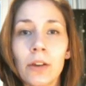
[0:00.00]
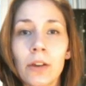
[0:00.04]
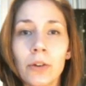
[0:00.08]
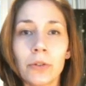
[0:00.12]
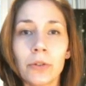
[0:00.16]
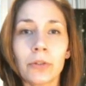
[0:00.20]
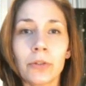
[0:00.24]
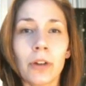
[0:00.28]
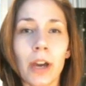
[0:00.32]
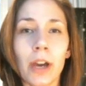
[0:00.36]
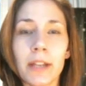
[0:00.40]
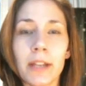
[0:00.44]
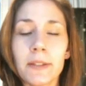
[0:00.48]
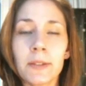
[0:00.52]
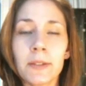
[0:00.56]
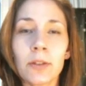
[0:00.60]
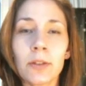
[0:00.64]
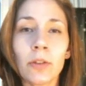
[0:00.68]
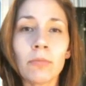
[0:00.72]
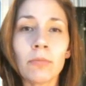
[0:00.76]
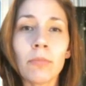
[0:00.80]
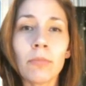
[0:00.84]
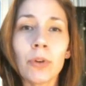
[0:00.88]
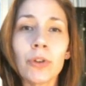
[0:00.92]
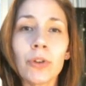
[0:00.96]
Alright,
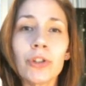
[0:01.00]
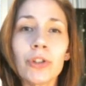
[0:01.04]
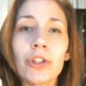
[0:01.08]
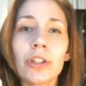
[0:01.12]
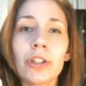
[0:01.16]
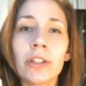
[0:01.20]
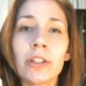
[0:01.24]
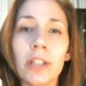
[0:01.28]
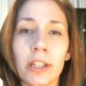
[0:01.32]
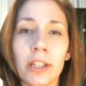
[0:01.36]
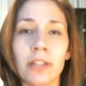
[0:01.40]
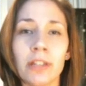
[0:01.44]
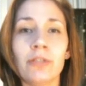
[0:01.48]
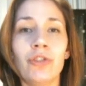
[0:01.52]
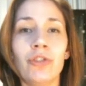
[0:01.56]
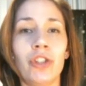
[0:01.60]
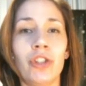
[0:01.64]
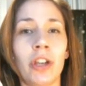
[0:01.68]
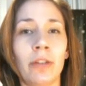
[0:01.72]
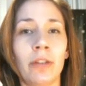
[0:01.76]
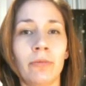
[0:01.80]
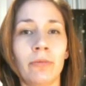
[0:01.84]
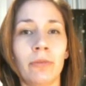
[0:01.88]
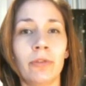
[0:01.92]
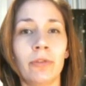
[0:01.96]
so motion in
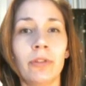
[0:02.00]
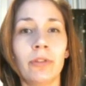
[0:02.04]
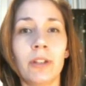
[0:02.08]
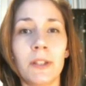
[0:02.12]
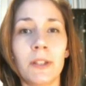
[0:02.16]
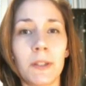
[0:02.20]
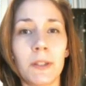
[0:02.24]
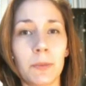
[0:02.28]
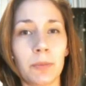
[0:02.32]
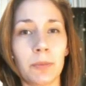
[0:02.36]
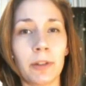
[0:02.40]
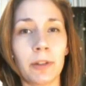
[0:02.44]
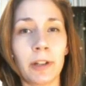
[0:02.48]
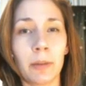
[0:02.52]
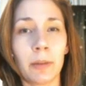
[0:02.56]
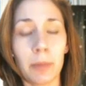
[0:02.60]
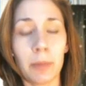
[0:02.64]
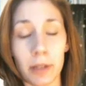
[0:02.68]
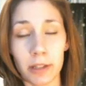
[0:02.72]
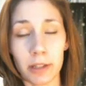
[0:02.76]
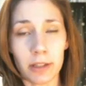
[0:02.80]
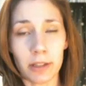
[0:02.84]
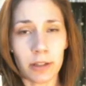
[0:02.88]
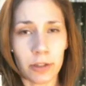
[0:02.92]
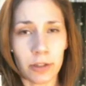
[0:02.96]
general is split up
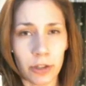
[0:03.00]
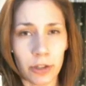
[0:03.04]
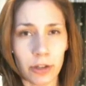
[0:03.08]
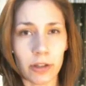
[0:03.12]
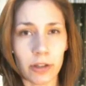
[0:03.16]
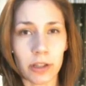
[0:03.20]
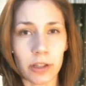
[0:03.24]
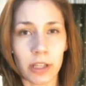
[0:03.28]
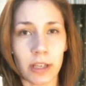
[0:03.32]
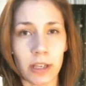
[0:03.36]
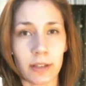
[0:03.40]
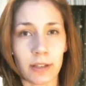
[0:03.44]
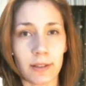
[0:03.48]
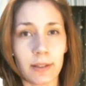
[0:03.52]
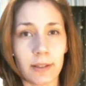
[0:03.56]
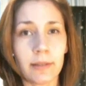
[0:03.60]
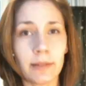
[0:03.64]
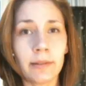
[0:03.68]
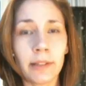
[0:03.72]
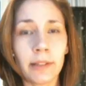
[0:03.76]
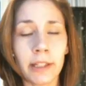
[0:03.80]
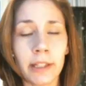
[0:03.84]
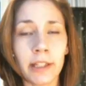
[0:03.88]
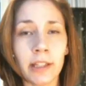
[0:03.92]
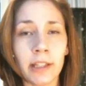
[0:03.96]
into two things,
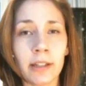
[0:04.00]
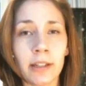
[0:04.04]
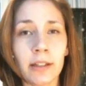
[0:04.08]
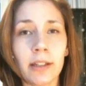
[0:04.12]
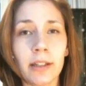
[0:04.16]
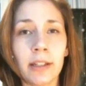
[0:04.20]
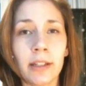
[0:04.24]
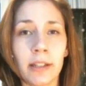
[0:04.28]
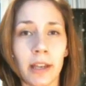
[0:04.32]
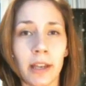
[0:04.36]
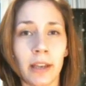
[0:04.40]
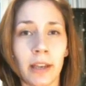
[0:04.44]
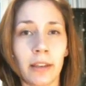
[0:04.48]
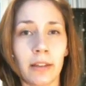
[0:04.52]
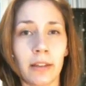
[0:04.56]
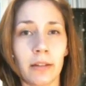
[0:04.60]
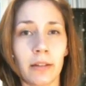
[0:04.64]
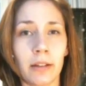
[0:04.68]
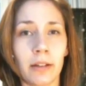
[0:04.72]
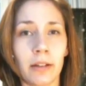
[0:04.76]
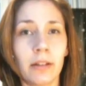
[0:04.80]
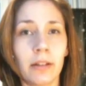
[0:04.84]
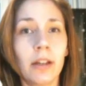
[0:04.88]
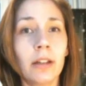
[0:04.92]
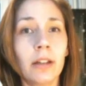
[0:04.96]
linear and
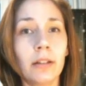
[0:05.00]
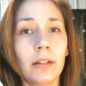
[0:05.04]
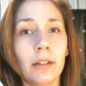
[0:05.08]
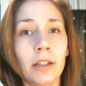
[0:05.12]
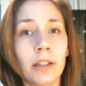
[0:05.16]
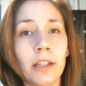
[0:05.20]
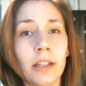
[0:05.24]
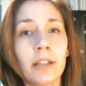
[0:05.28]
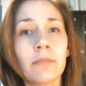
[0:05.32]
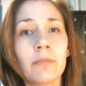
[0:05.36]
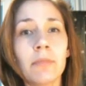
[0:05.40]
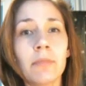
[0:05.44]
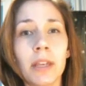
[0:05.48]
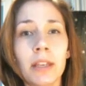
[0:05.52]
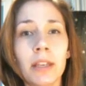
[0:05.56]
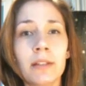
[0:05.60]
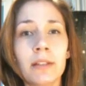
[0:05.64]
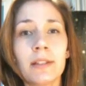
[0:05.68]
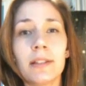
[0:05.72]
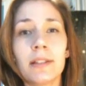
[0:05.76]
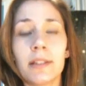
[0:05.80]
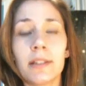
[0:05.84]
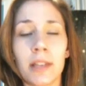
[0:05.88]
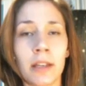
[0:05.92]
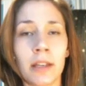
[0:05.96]
angular. Linear means
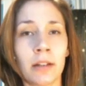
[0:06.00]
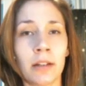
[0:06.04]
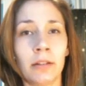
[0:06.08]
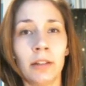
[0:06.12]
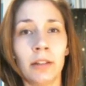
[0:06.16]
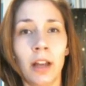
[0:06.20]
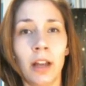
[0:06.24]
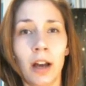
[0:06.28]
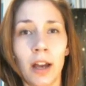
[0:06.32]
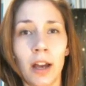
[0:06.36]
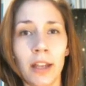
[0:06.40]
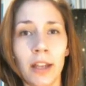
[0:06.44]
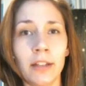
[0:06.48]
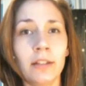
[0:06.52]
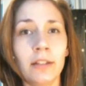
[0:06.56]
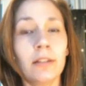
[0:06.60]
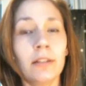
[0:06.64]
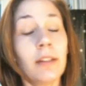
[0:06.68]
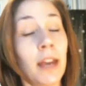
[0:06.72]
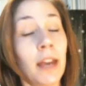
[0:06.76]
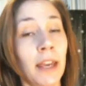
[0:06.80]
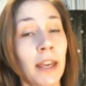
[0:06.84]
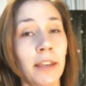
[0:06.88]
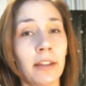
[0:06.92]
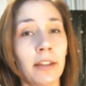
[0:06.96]
it's in a line,
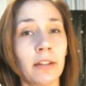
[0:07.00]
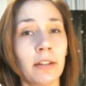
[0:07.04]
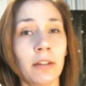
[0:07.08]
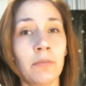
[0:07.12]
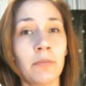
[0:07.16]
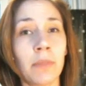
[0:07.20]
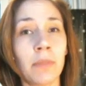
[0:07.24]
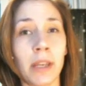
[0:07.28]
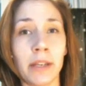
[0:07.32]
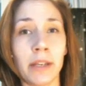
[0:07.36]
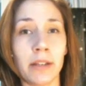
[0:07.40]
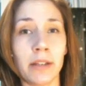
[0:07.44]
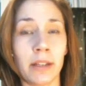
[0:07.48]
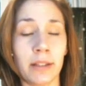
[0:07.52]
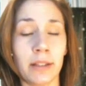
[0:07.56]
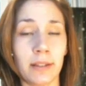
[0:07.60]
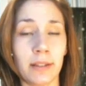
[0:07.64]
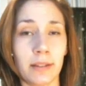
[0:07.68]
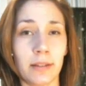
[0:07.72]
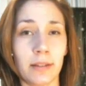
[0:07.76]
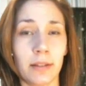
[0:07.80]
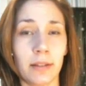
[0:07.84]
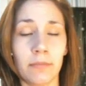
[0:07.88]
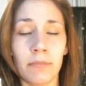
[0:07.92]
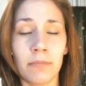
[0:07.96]
angular
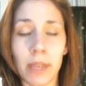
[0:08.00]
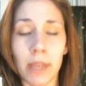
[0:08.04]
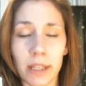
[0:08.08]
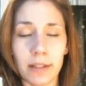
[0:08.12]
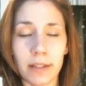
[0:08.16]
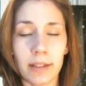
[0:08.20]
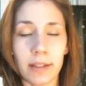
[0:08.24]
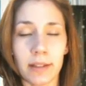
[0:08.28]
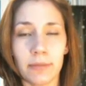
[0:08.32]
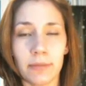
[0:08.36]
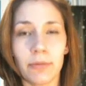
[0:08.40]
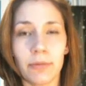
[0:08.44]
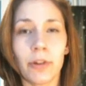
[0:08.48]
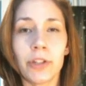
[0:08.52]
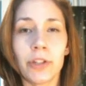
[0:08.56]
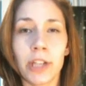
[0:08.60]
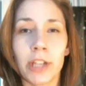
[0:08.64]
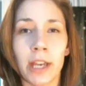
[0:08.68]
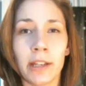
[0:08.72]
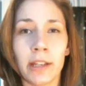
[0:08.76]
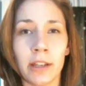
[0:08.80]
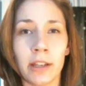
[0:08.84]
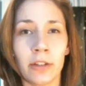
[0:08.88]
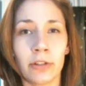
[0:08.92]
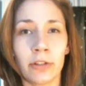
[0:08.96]
means it's
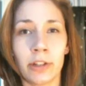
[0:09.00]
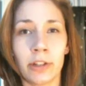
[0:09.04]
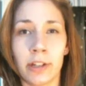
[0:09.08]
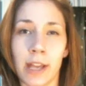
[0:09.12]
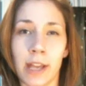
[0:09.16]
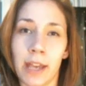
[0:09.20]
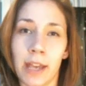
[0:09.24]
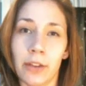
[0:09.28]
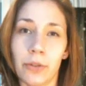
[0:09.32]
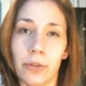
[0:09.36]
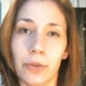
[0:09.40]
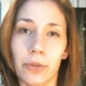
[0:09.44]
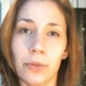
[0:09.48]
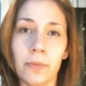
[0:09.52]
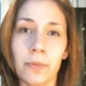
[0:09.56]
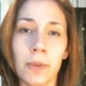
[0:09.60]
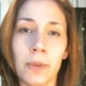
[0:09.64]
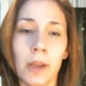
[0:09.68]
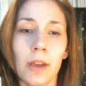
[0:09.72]
rotating on an angle.